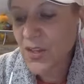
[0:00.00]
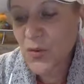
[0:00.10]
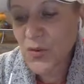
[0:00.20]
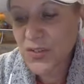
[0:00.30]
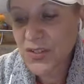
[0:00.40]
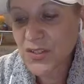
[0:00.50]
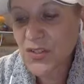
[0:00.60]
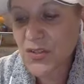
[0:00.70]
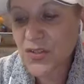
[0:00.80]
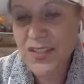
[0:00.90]
you versus
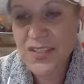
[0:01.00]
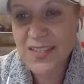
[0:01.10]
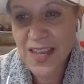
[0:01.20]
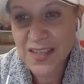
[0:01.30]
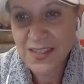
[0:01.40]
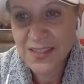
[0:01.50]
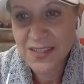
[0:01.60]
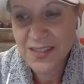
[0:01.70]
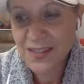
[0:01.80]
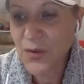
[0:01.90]
your
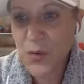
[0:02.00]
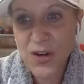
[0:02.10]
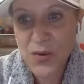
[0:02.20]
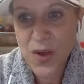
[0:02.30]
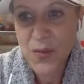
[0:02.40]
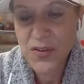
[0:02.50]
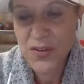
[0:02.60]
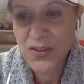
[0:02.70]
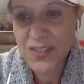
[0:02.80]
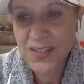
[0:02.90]
success. Like, where are you at
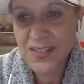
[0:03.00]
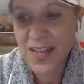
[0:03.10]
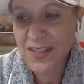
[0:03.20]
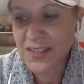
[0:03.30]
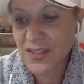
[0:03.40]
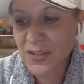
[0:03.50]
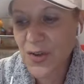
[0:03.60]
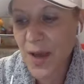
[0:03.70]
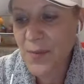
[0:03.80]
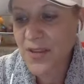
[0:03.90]
with your success? Are you
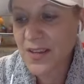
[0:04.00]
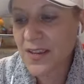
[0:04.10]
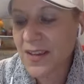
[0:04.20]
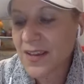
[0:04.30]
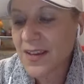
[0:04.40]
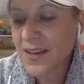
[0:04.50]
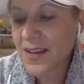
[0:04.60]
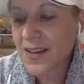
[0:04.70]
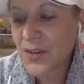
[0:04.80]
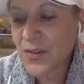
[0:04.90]
happy?
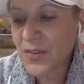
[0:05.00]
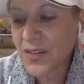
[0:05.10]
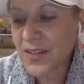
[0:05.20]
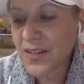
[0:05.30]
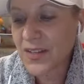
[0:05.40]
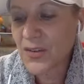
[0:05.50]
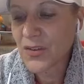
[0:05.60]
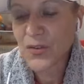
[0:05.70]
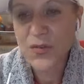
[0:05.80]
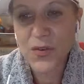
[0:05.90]
Are you feeling
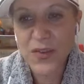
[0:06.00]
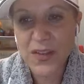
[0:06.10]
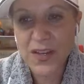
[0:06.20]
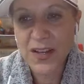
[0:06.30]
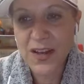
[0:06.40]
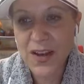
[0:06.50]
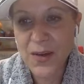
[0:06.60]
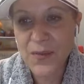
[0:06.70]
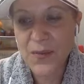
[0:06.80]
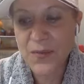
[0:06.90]
you're fulfilling
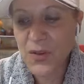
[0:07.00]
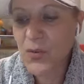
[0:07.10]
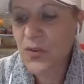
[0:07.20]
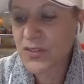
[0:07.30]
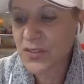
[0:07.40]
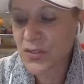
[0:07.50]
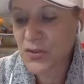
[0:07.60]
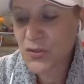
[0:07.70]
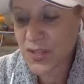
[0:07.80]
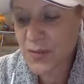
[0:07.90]
um, you versus
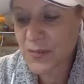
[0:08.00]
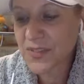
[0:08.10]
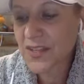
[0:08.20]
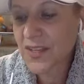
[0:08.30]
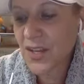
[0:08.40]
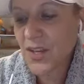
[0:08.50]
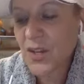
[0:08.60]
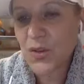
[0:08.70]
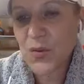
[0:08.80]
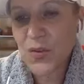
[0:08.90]
your dreams,
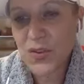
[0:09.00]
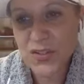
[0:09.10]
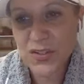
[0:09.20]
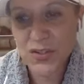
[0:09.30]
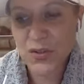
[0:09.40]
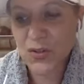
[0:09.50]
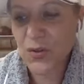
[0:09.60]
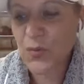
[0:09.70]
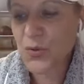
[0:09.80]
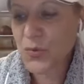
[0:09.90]
you versus
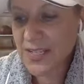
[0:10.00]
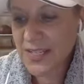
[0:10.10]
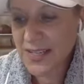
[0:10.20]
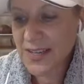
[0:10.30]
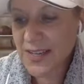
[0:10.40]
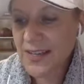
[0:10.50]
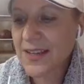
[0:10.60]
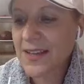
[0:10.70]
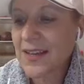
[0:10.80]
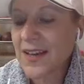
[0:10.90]
your routine?
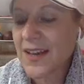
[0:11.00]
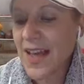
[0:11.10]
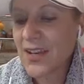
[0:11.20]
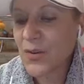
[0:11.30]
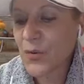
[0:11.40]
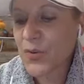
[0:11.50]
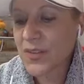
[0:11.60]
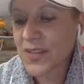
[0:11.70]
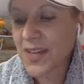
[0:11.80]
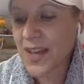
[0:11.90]
And
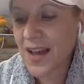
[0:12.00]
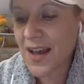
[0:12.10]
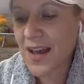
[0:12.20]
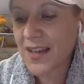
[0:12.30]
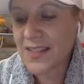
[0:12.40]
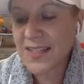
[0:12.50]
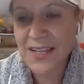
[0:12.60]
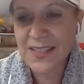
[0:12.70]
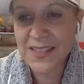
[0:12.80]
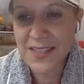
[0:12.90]
really, it
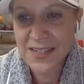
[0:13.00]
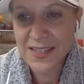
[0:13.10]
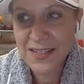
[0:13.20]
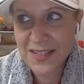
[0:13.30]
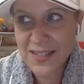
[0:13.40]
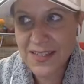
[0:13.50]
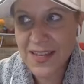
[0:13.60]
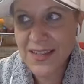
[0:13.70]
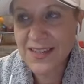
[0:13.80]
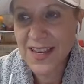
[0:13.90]
takes 66
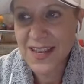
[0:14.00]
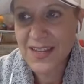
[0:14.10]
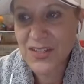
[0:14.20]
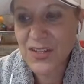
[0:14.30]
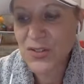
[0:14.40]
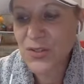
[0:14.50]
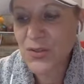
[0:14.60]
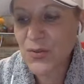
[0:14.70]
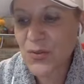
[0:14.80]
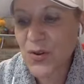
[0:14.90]
days
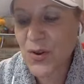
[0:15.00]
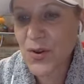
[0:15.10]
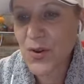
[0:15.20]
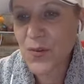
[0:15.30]
to